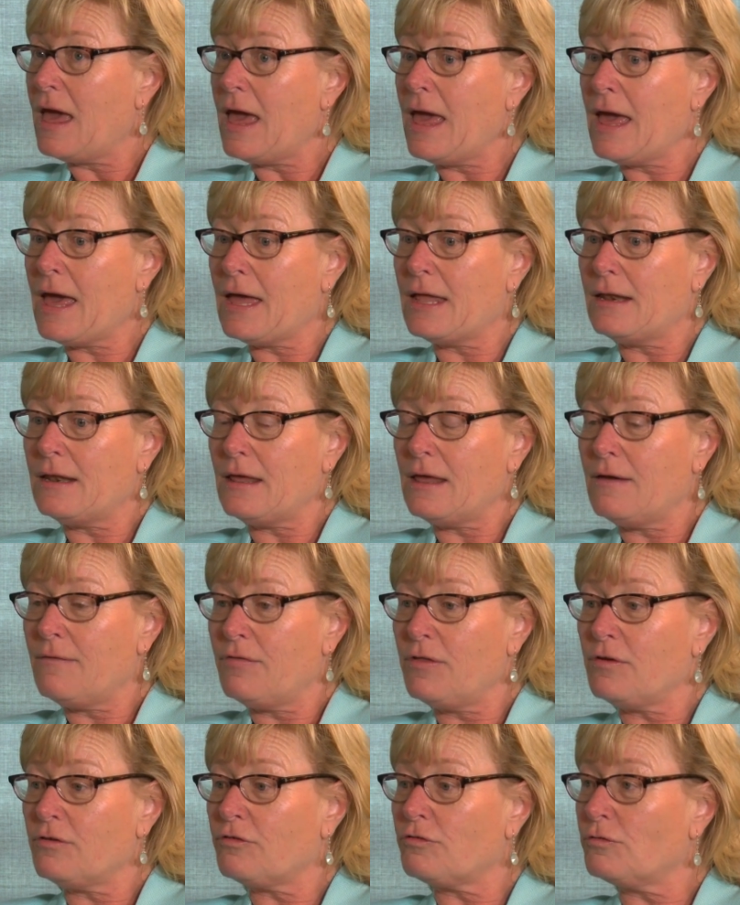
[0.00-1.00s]
and
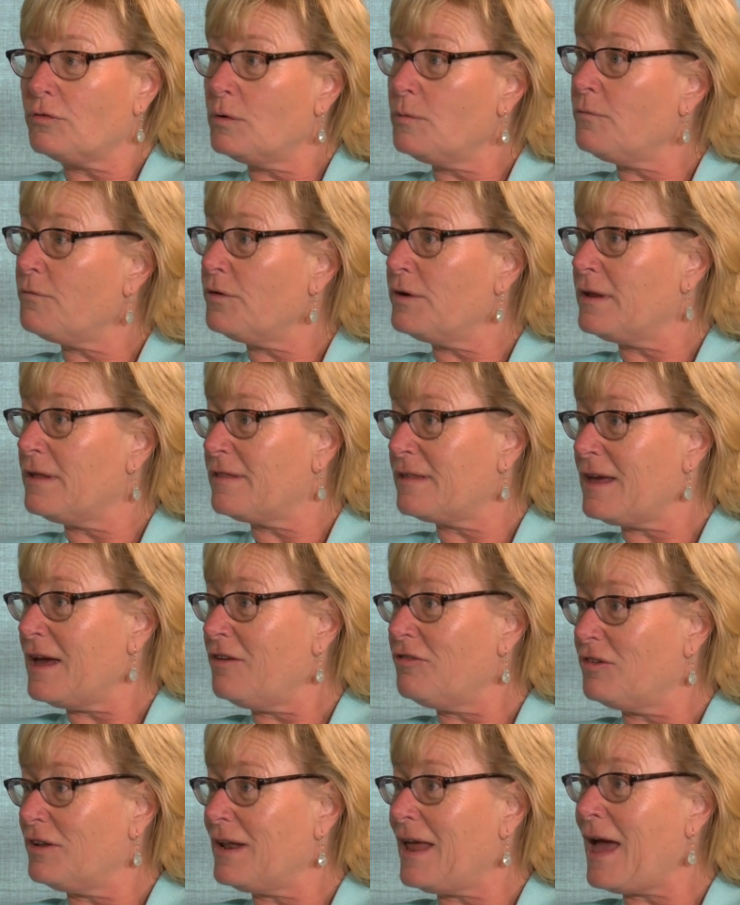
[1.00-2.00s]
if there's room for
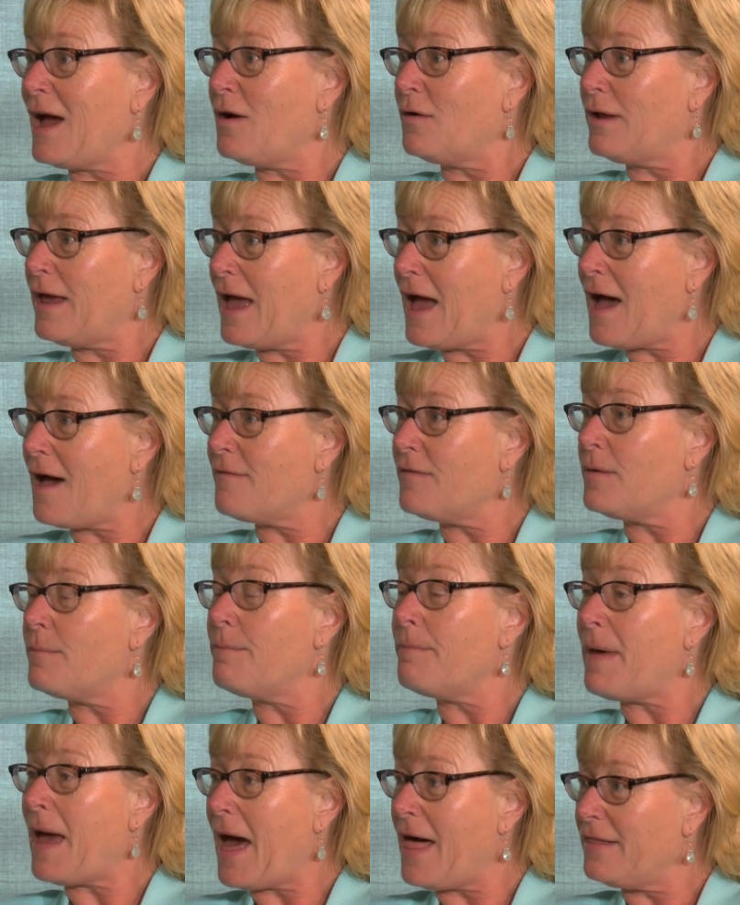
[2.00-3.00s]
discussion, how to have a
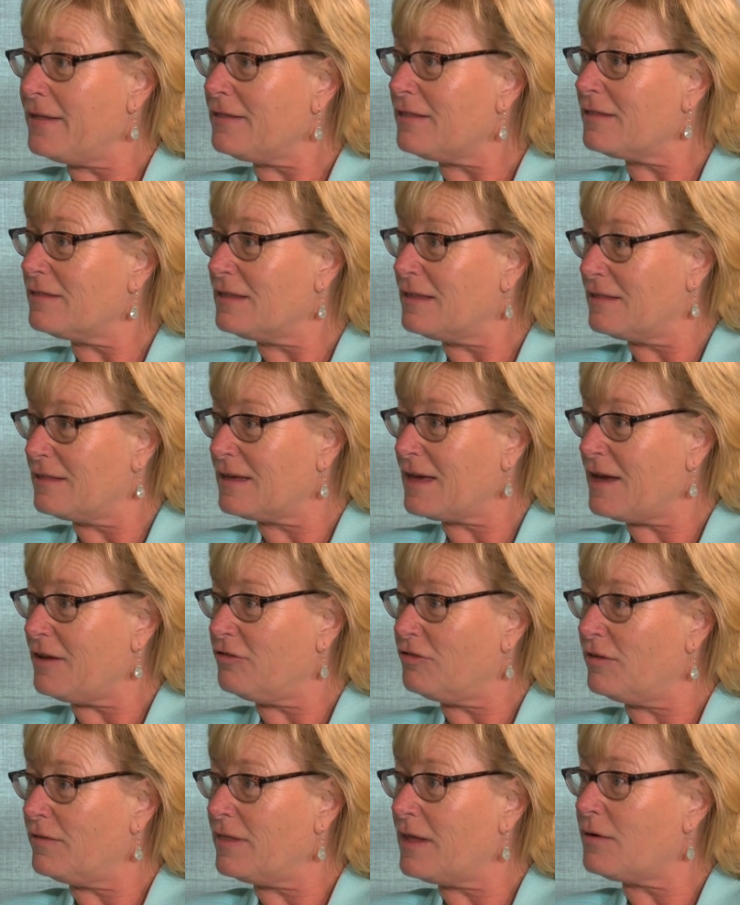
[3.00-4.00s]
balanced
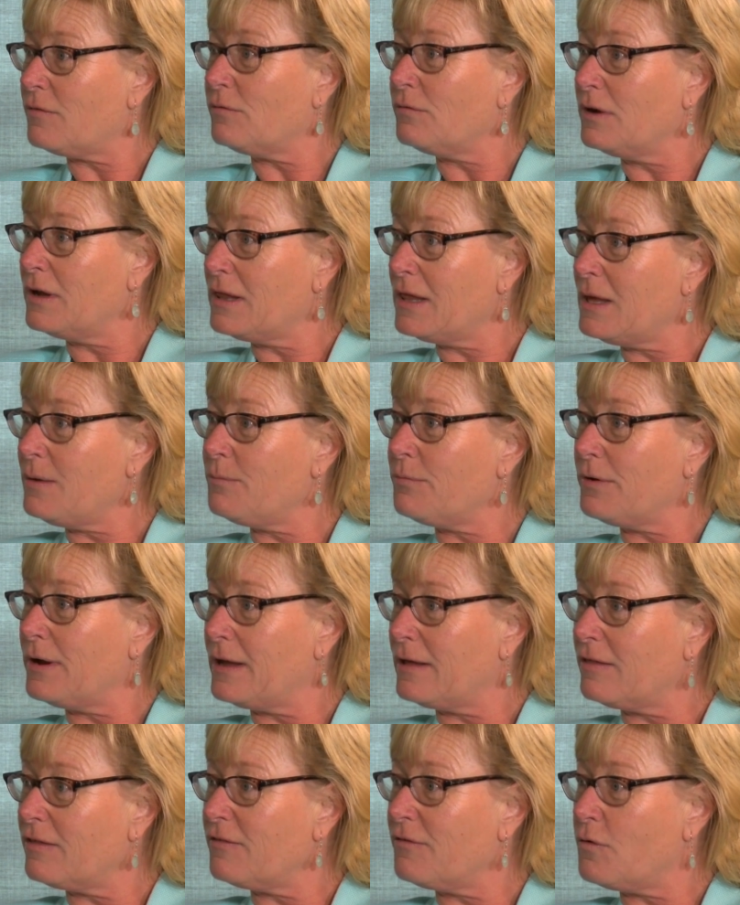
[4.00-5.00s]
discussion that really
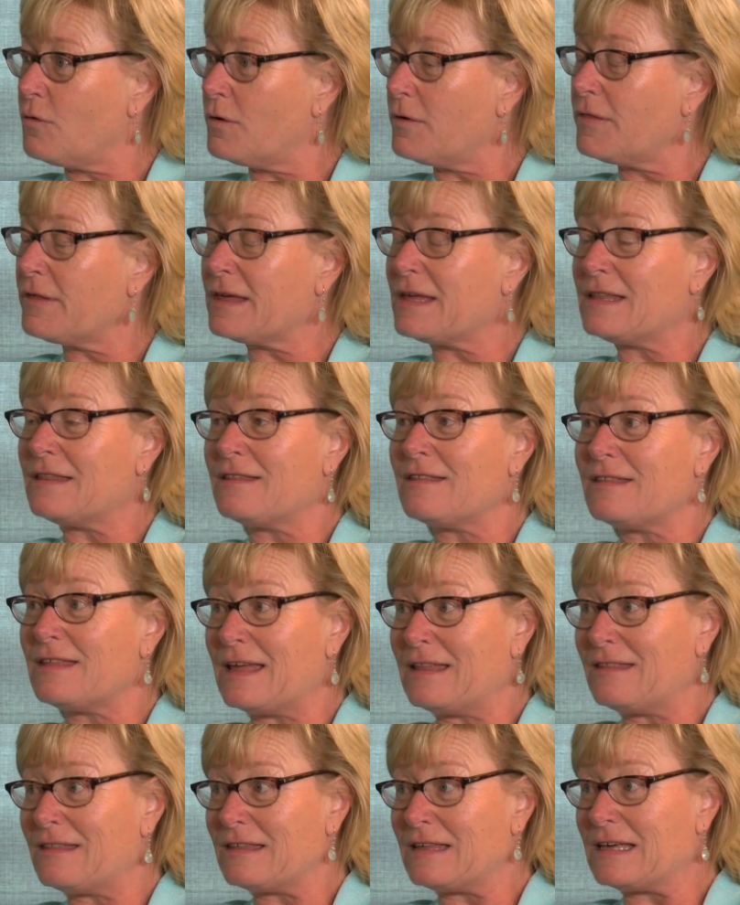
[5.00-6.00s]
brings forth
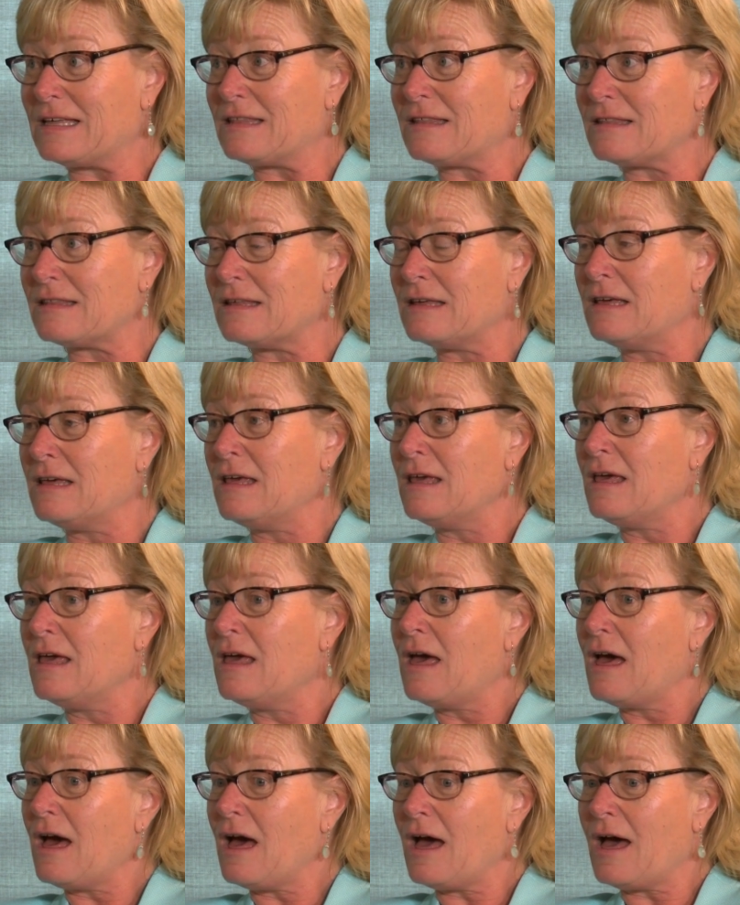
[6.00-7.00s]
consensus.
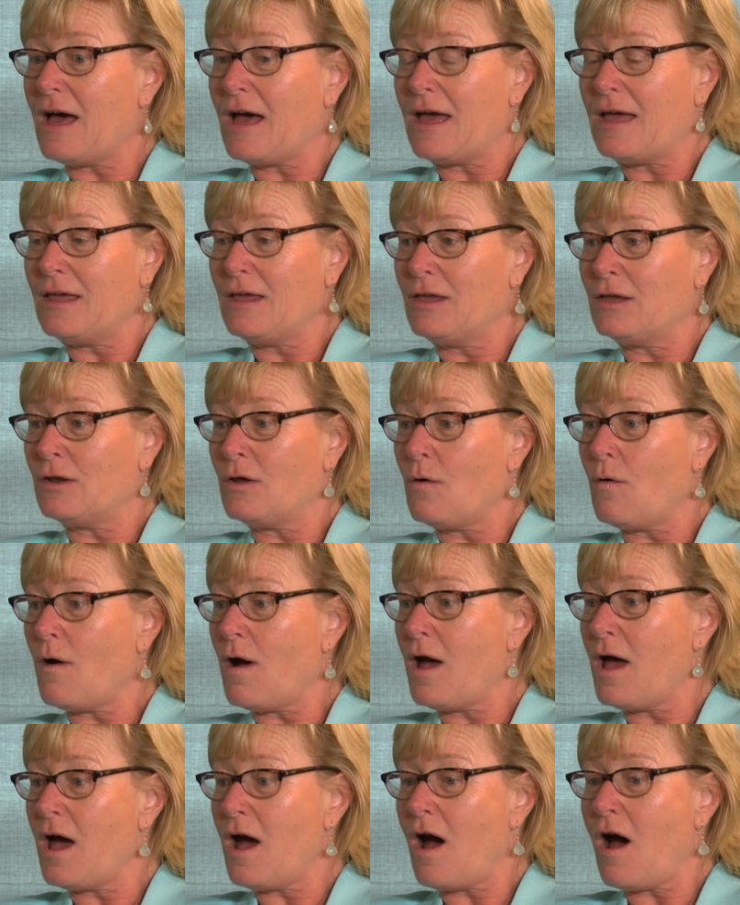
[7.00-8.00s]
All
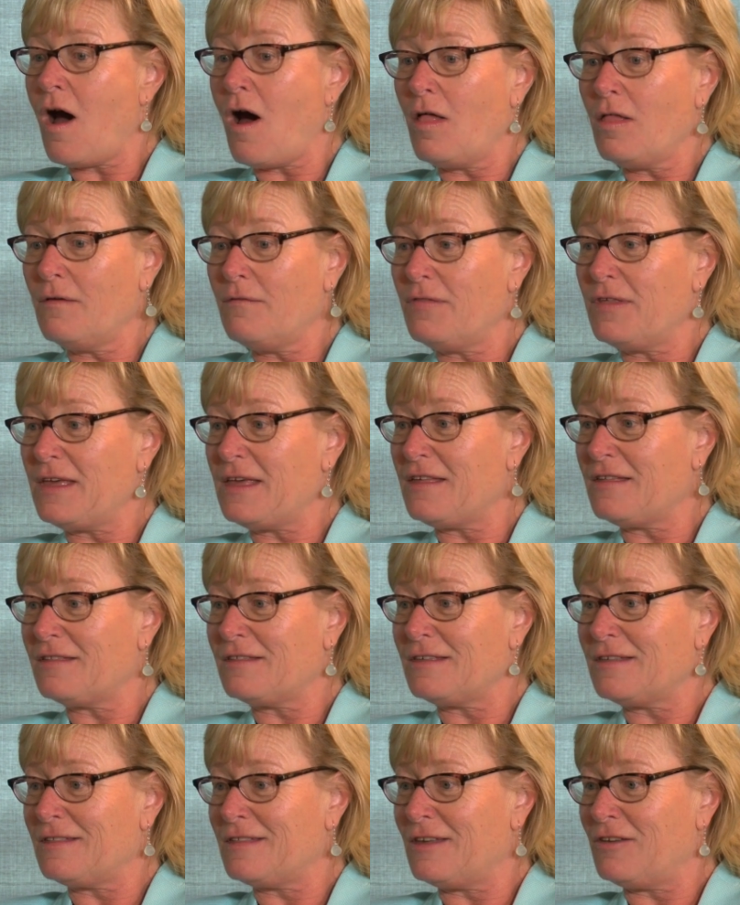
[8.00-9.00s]
of these
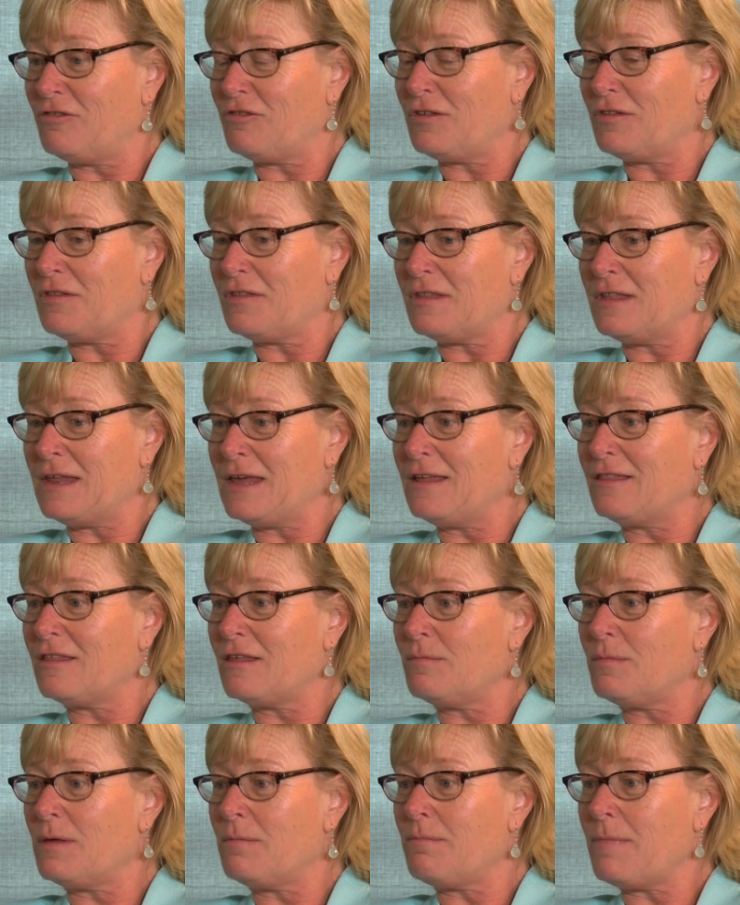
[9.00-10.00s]
decisions need
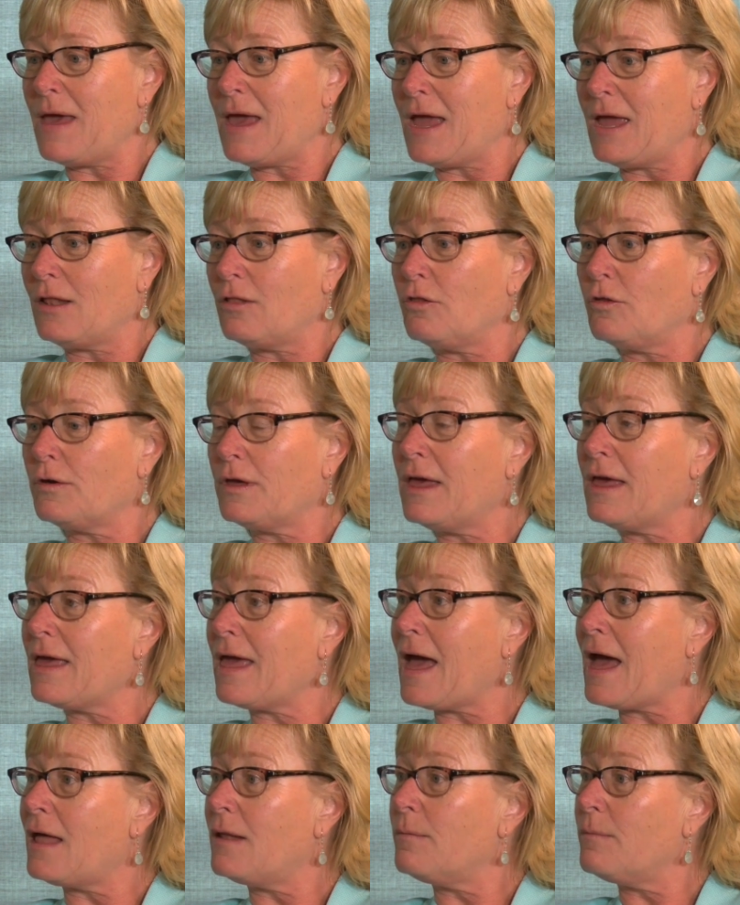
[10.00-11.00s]
to be made looking
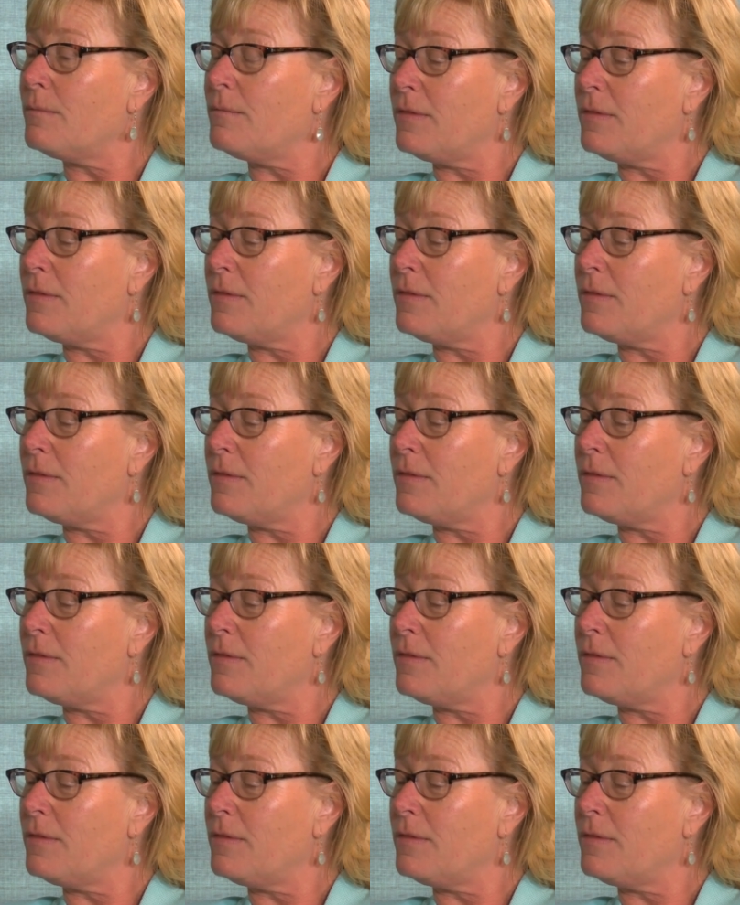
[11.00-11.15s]
at